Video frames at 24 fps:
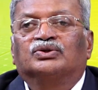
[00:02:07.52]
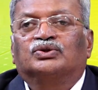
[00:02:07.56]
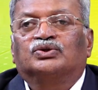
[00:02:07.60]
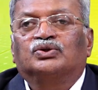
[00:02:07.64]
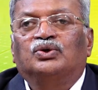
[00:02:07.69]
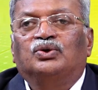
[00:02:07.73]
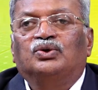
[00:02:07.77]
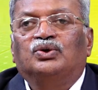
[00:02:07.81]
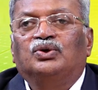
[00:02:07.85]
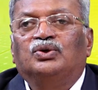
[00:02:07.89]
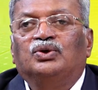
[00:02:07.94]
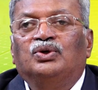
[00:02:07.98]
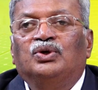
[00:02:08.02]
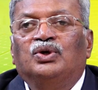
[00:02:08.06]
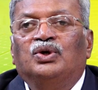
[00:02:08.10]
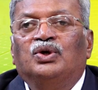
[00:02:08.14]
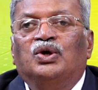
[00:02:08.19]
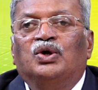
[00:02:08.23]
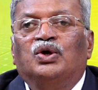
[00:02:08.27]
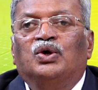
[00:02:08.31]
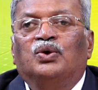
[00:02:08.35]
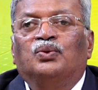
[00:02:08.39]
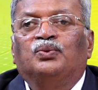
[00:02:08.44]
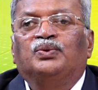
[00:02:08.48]
So
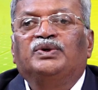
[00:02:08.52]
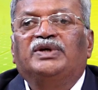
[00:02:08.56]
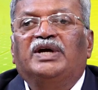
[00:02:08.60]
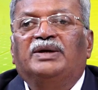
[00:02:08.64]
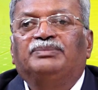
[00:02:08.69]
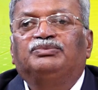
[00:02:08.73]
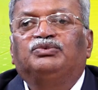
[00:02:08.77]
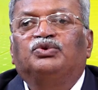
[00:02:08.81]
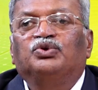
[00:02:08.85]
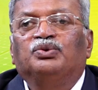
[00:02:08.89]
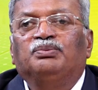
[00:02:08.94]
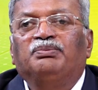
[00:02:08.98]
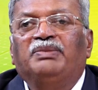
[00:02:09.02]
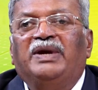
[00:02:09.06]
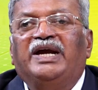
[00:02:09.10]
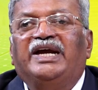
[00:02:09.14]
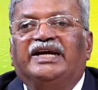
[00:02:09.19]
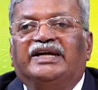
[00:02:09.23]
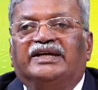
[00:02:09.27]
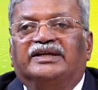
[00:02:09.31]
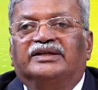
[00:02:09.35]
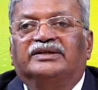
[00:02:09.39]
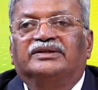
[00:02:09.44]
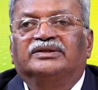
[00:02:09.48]
we have to
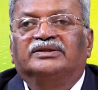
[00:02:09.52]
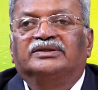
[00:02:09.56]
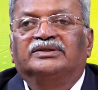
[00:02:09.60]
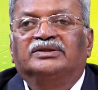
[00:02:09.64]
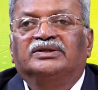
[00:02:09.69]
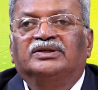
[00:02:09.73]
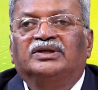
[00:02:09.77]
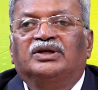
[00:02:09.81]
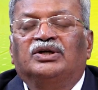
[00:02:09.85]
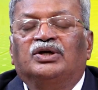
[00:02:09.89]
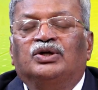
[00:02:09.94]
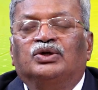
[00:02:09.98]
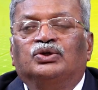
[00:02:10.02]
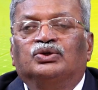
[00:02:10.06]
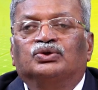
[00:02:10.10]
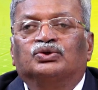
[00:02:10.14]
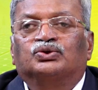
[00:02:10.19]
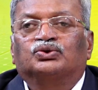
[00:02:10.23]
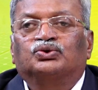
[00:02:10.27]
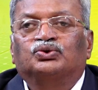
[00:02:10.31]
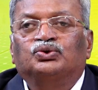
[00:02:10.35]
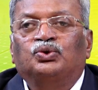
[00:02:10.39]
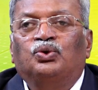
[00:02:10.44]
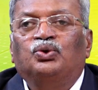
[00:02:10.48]
make
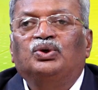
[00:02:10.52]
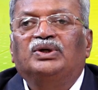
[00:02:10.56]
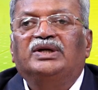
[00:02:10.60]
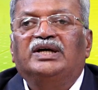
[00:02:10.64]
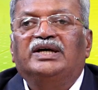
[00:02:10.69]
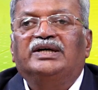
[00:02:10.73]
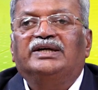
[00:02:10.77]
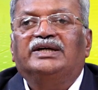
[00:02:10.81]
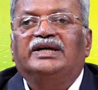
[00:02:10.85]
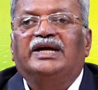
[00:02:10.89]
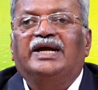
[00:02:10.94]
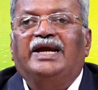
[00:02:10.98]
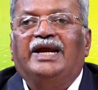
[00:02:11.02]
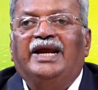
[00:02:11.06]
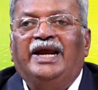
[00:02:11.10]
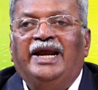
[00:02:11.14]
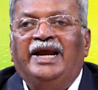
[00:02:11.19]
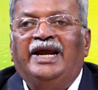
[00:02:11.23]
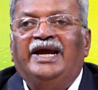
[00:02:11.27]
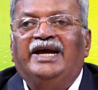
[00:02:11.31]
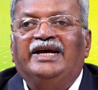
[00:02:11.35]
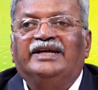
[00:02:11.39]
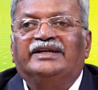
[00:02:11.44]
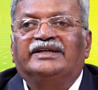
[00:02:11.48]
solar
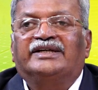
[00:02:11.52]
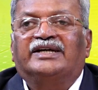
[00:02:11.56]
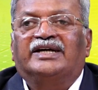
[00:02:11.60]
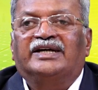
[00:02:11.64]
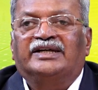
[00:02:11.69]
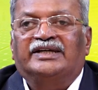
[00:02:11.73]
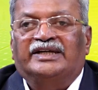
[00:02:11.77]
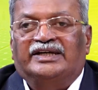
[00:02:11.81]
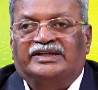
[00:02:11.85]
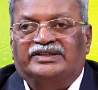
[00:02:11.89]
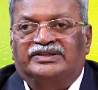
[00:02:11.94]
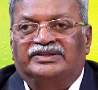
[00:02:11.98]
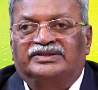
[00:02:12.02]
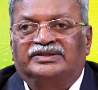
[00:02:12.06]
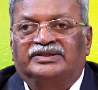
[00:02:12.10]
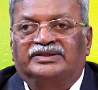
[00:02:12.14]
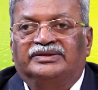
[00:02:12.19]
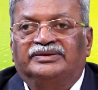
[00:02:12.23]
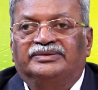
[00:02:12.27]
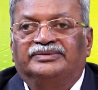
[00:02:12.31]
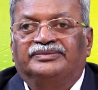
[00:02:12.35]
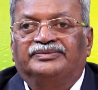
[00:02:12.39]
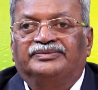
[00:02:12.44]
air collector.